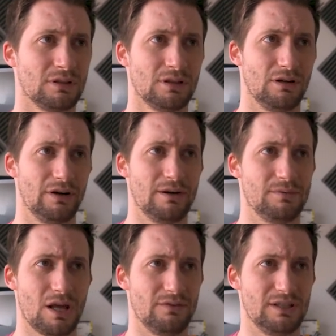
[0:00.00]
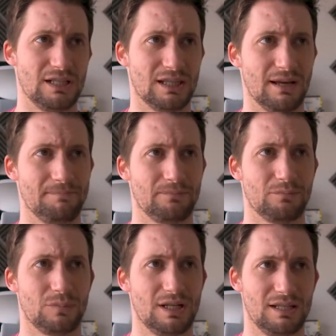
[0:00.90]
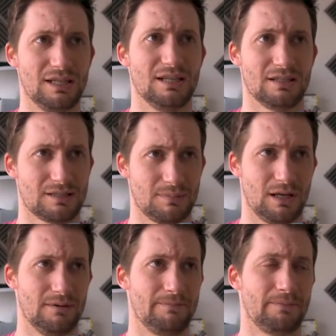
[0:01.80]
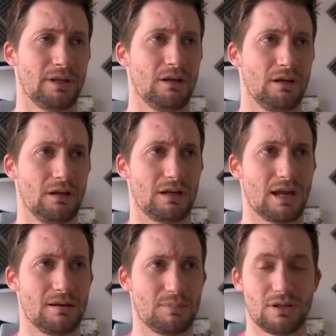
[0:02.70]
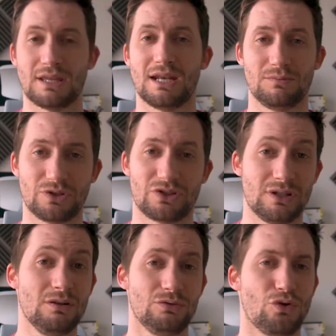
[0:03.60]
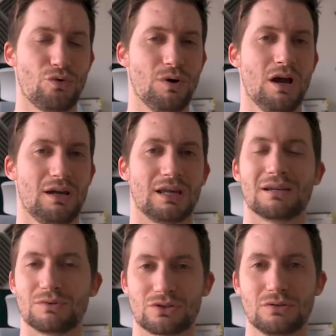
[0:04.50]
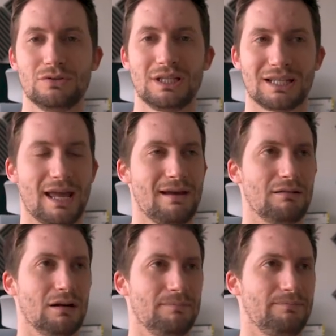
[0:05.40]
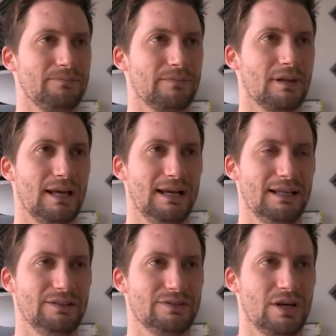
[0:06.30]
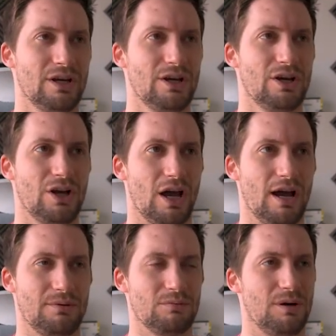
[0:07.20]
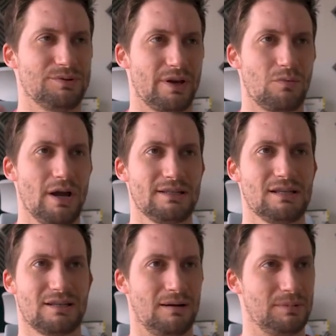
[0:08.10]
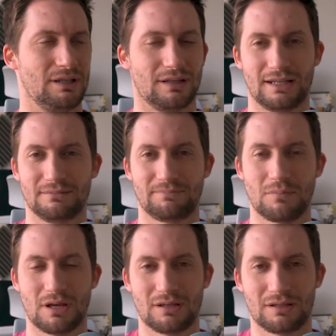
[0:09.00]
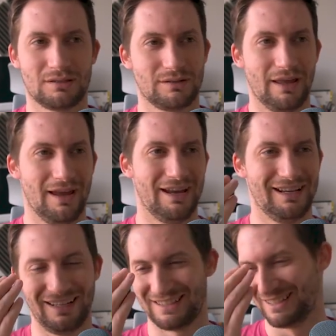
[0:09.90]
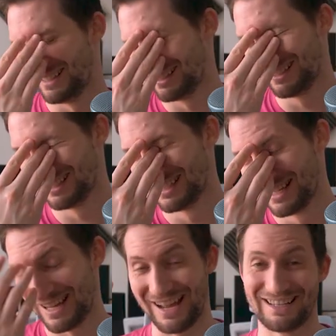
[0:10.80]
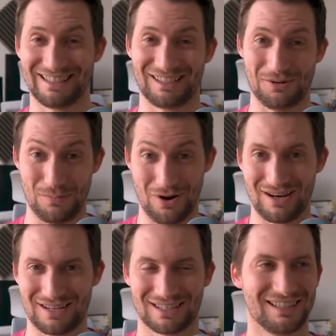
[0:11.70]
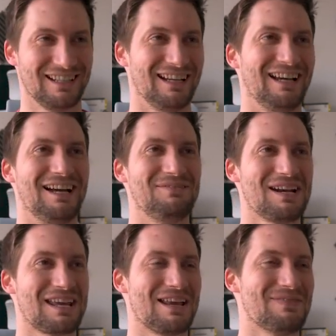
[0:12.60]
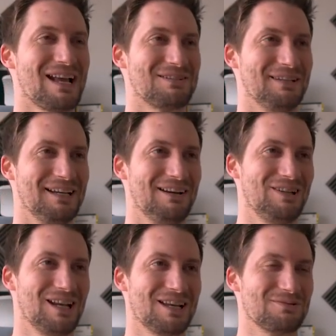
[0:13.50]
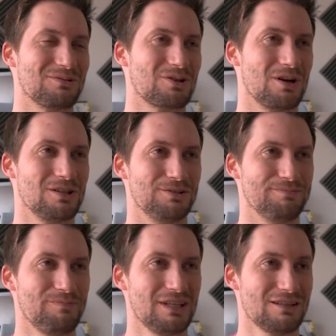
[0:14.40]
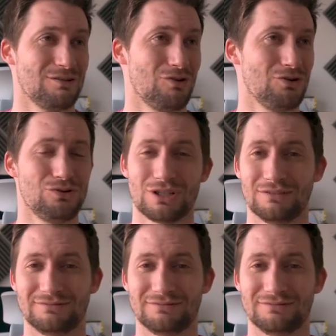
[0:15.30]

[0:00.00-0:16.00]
All right, we don't even need that. We need this part. Okay, but then it was still not working. It was calling an error, and I was like, why is this happening? And I had a little break, and when I came back to it, I realized what was going on. It's in the wrong order.